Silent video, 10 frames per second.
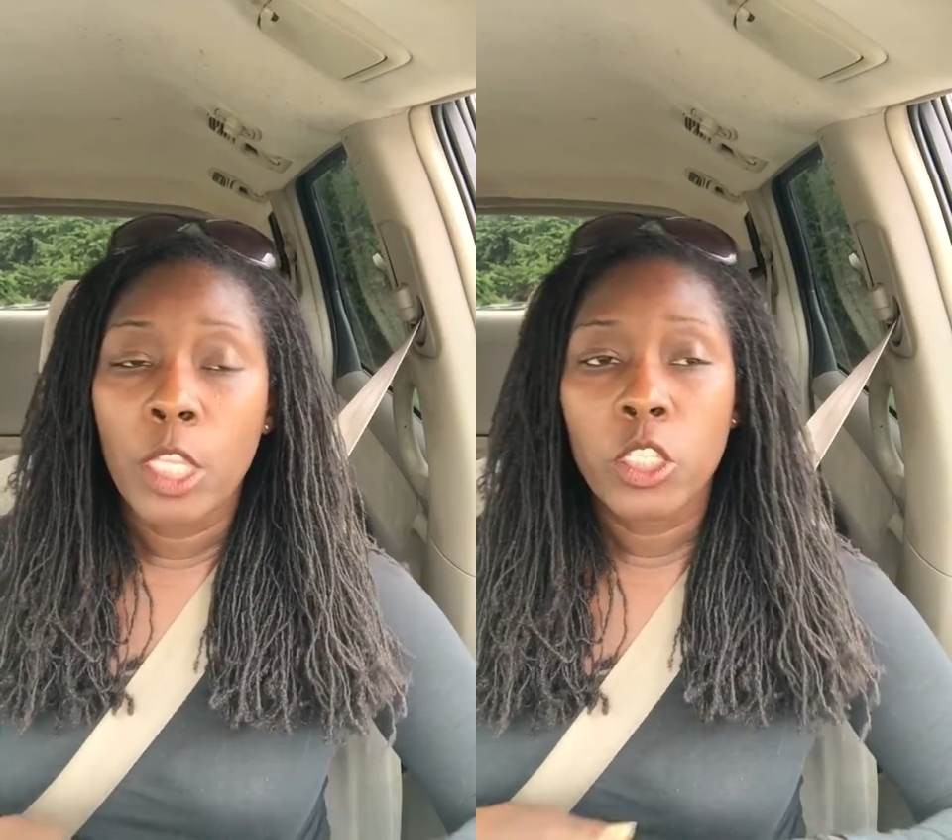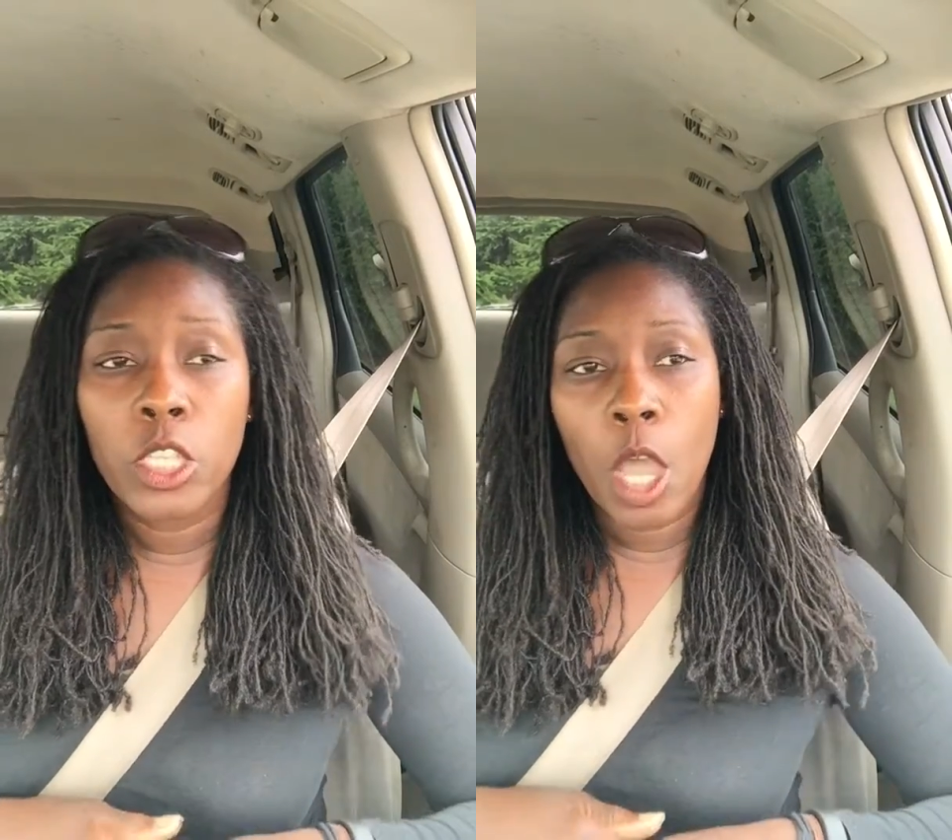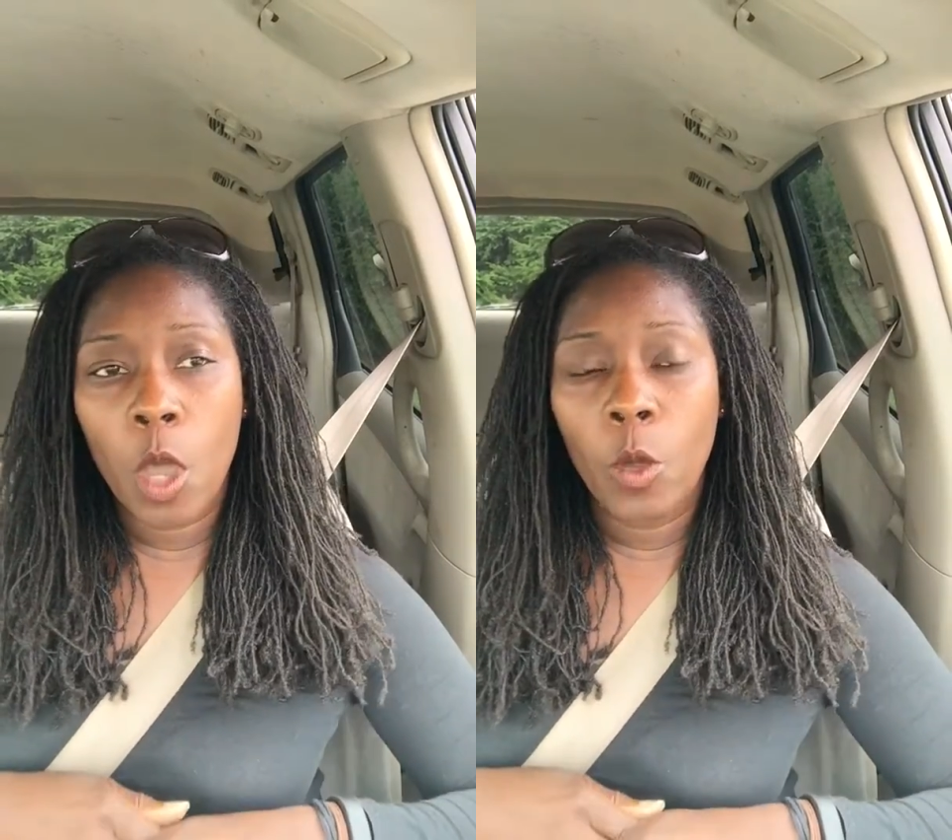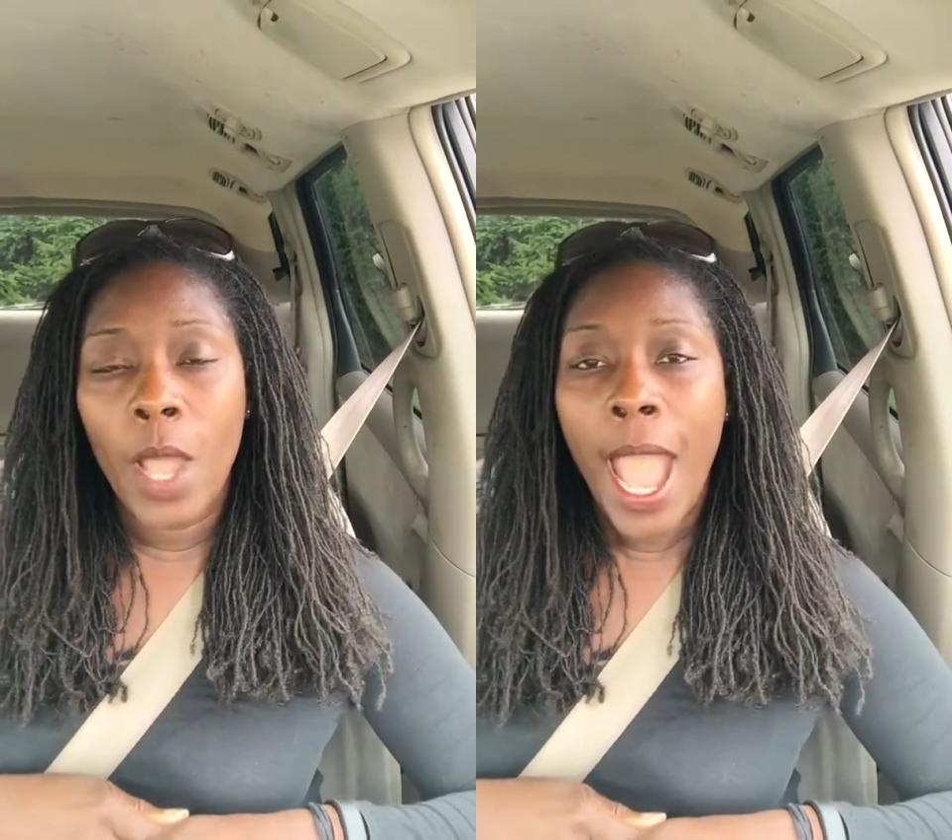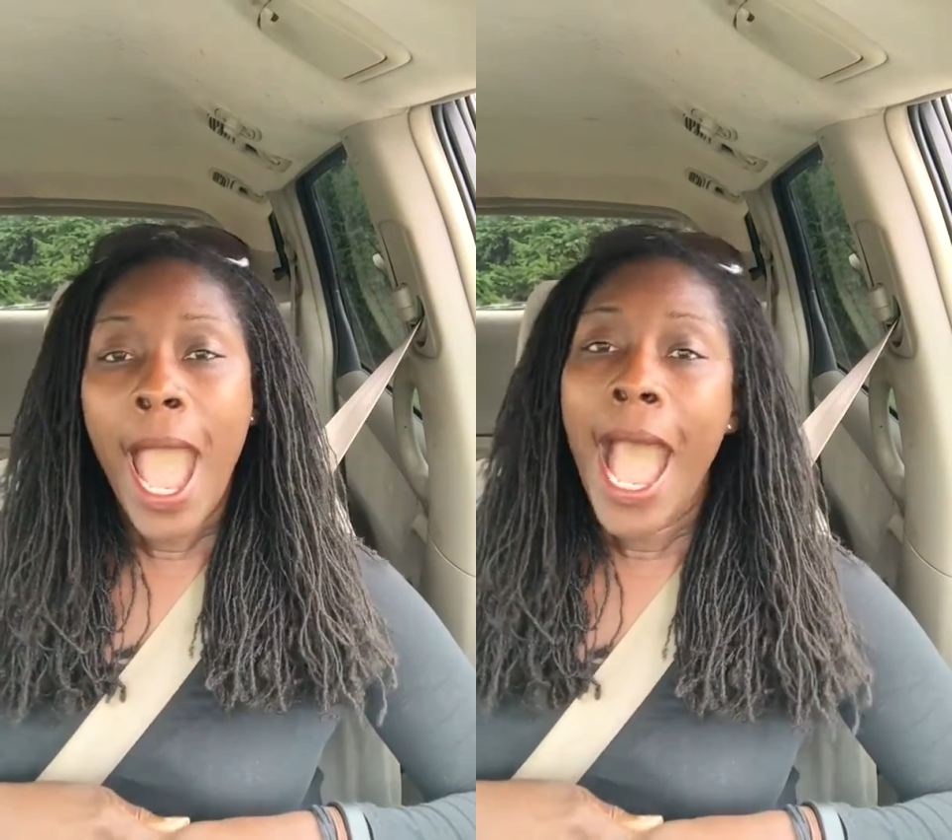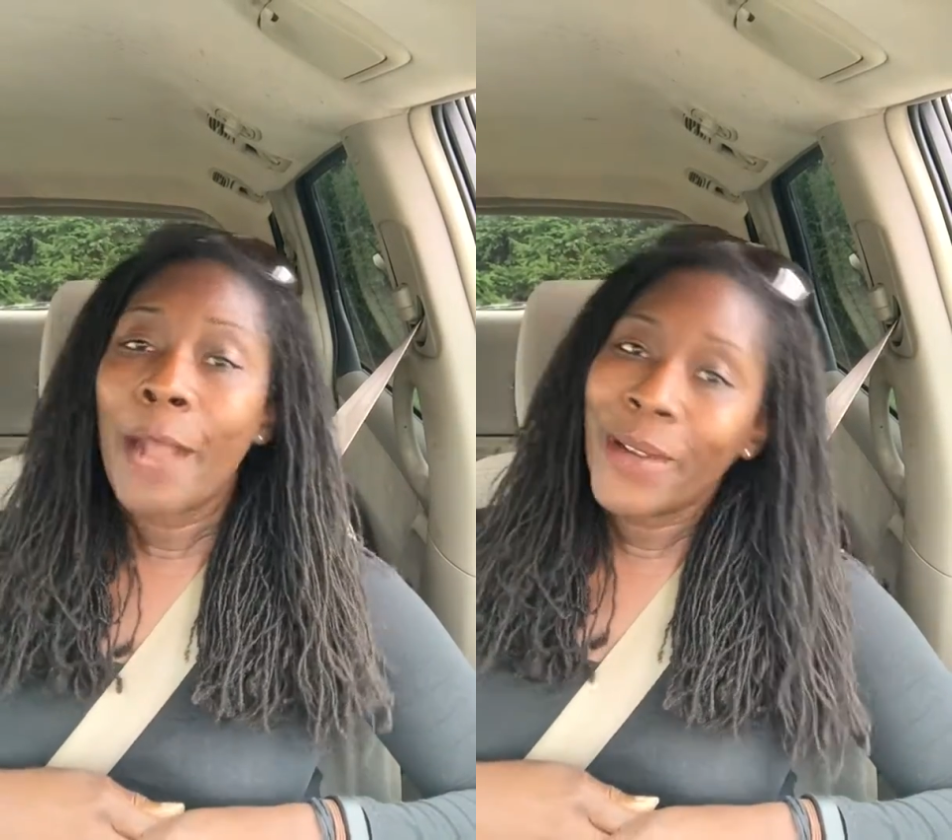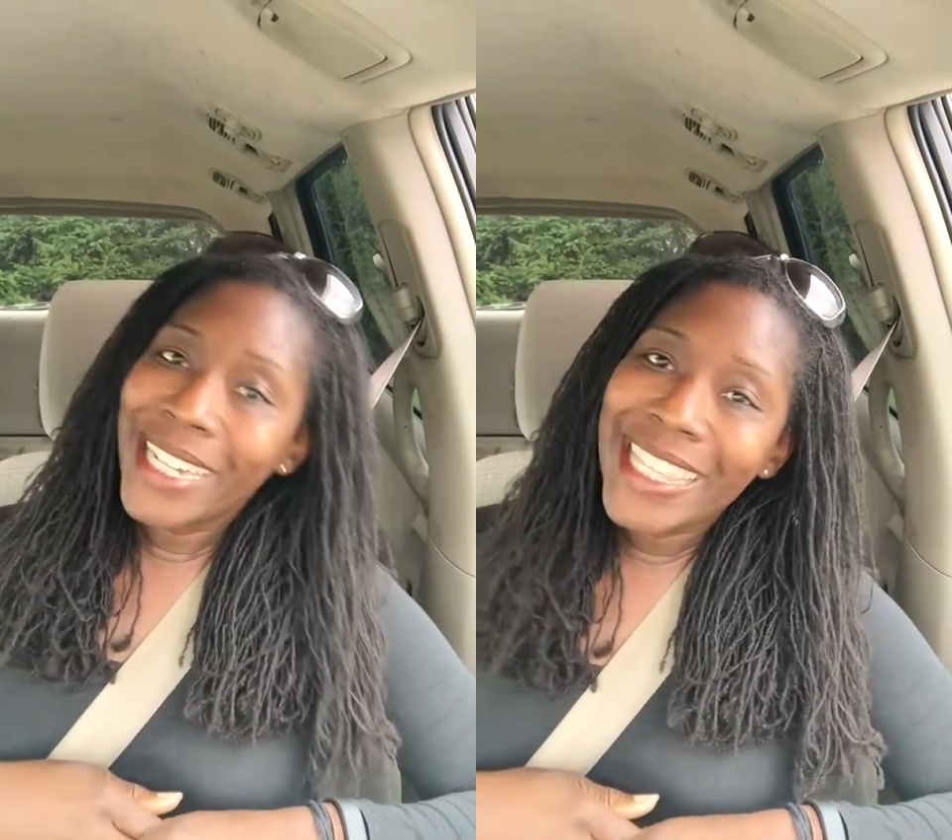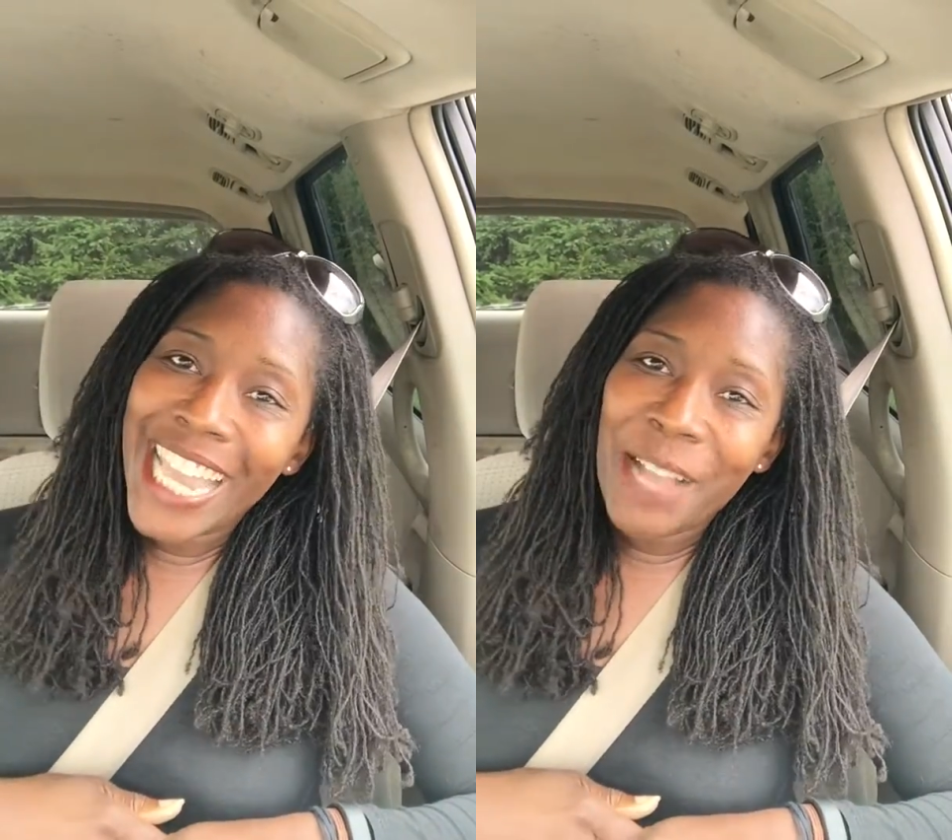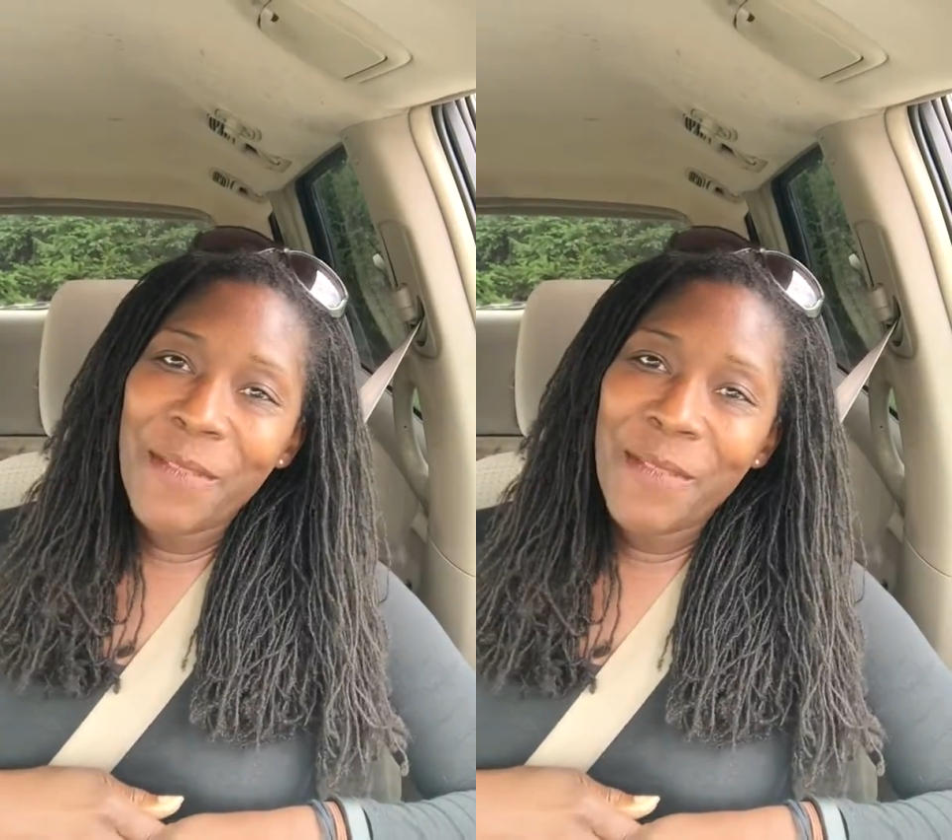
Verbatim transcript: So I want to thank